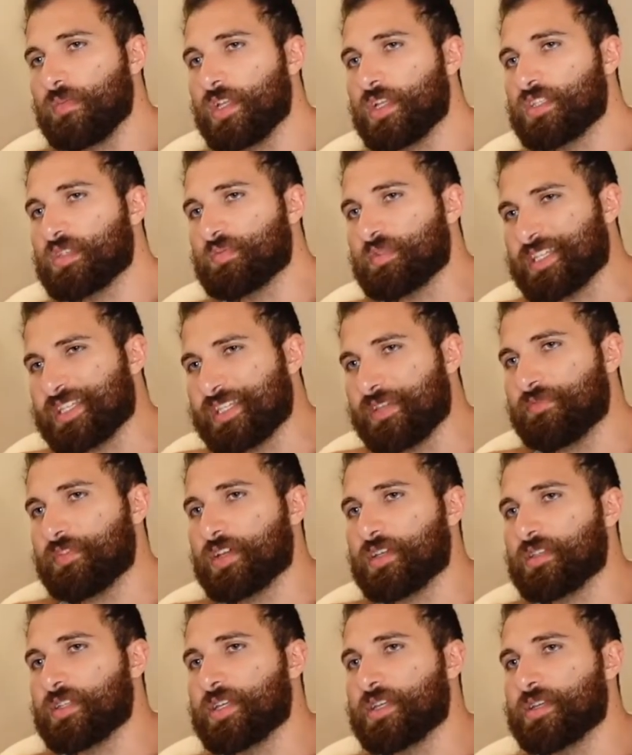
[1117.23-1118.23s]

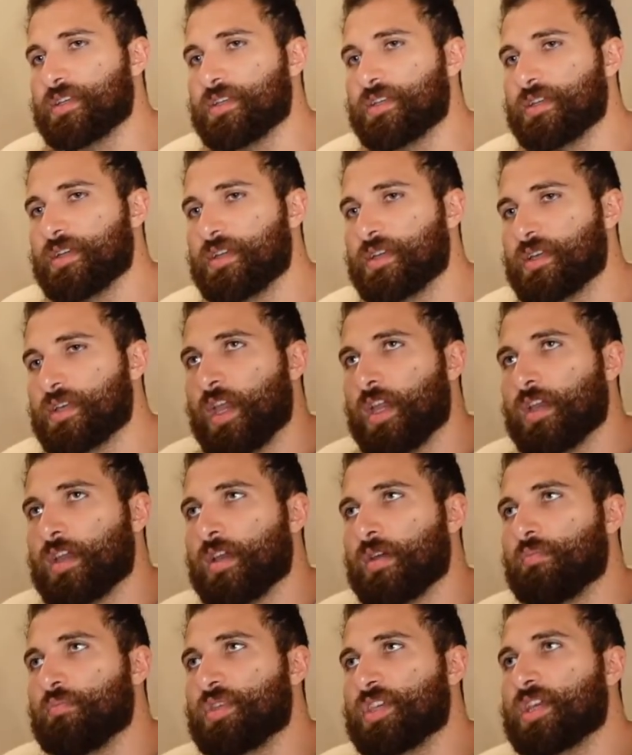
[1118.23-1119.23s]
specifically
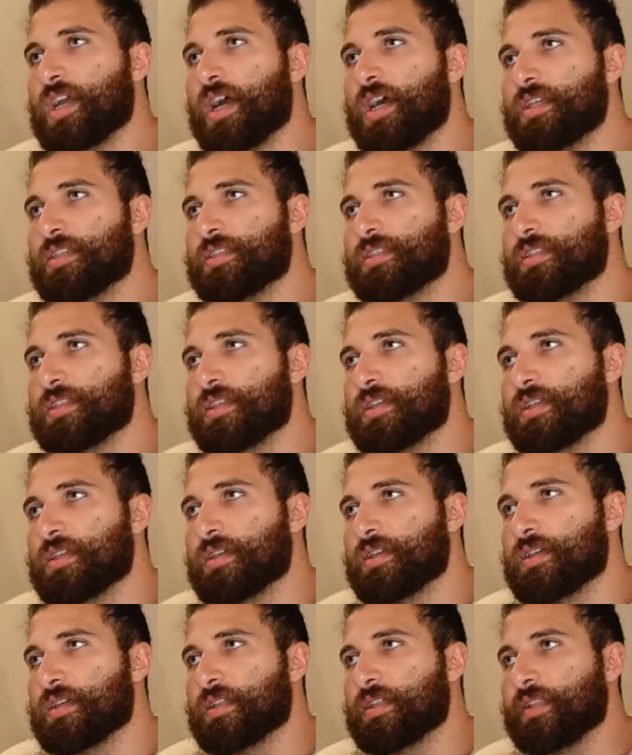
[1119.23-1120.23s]
because
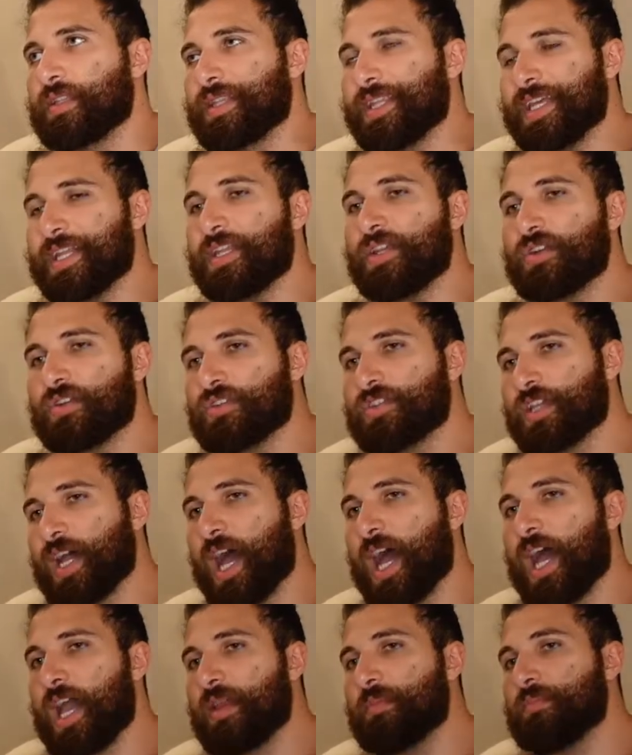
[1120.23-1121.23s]
linear
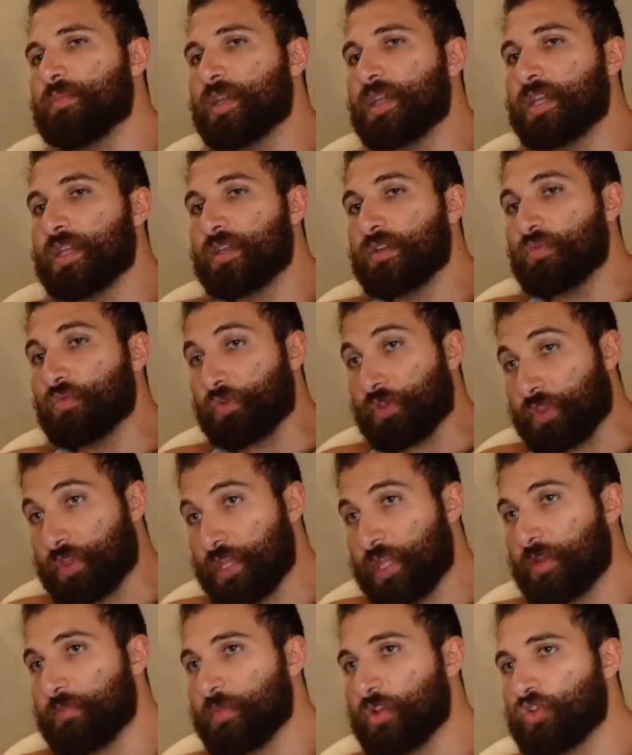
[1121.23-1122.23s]
time
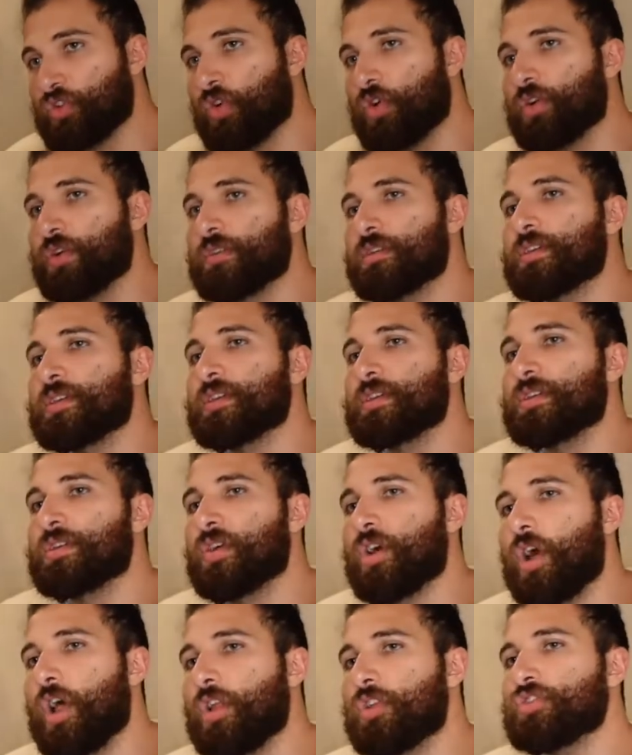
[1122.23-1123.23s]
within modernity
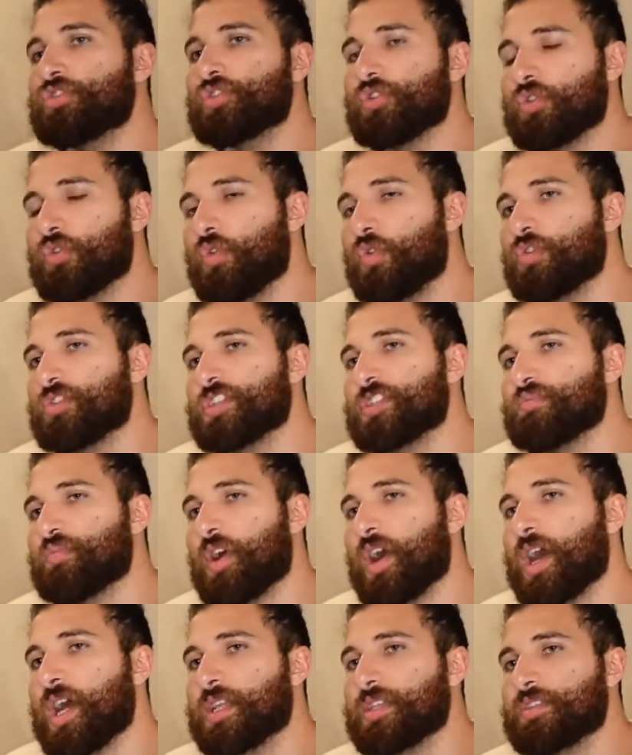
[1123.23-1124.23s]
also
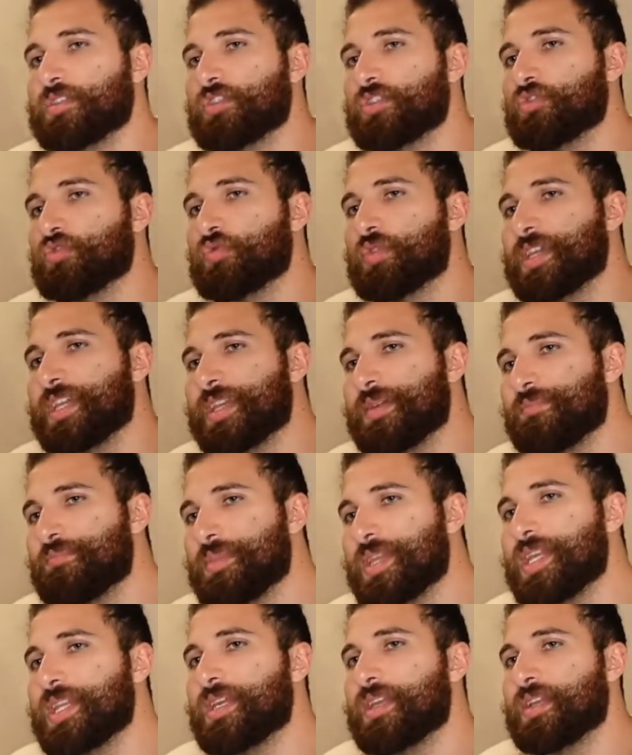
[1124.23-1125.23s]
corresponds to the
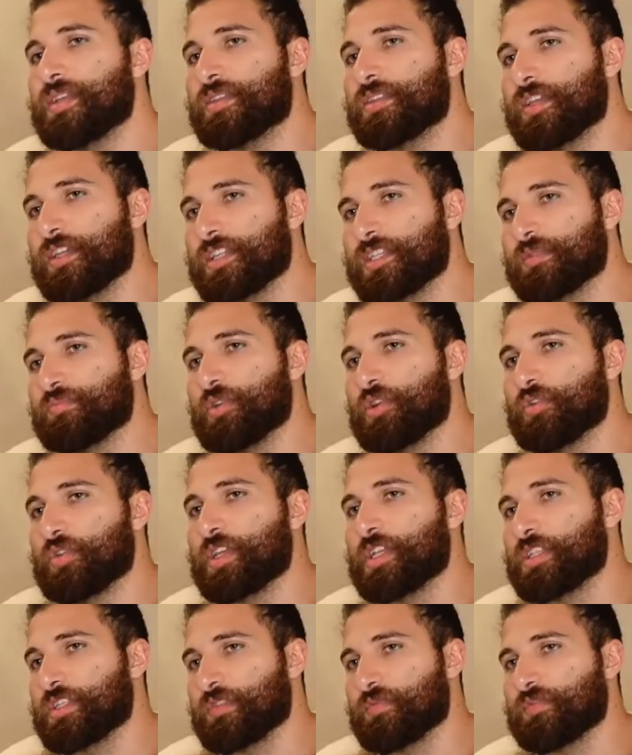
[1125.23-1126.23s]
immediate
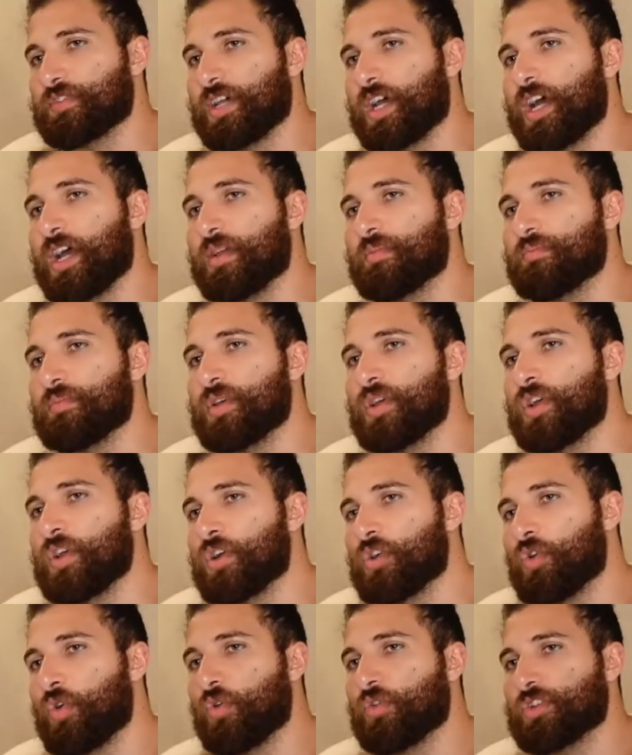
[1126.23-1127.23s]
experience of time
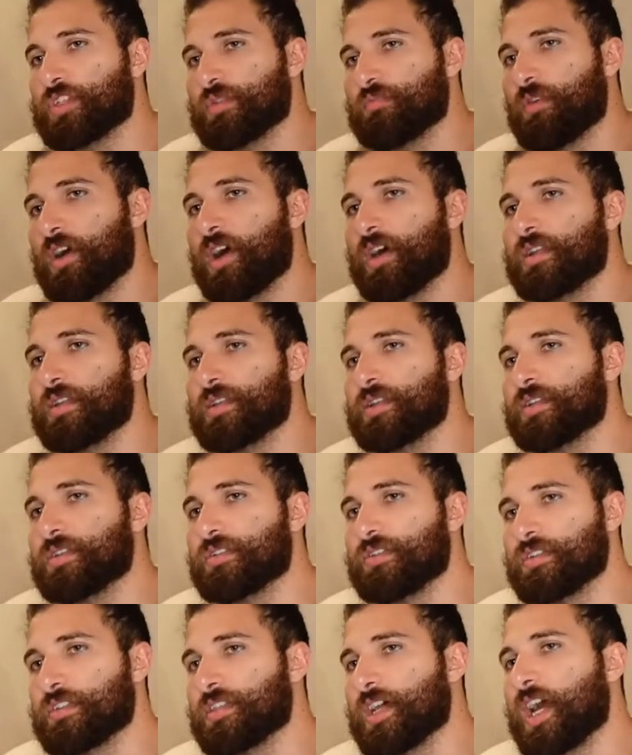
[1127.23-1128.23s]
corresponding
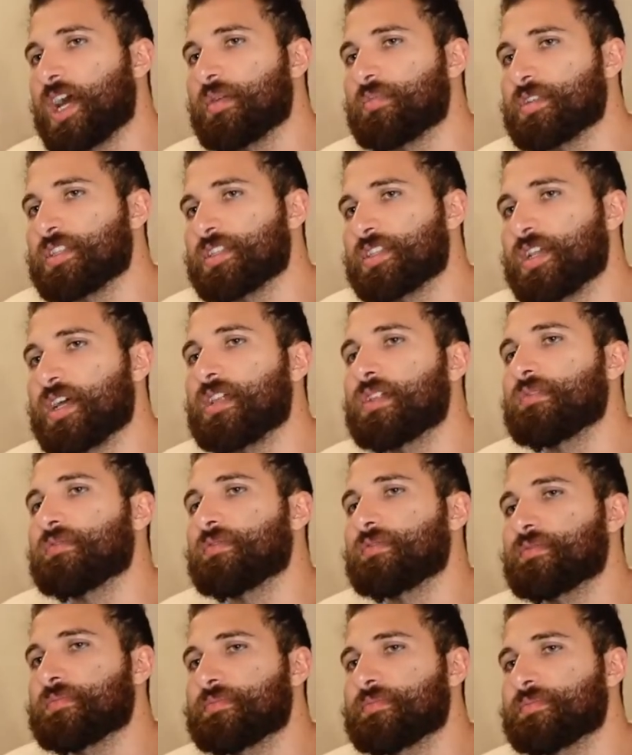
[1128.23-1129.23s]
to time itself.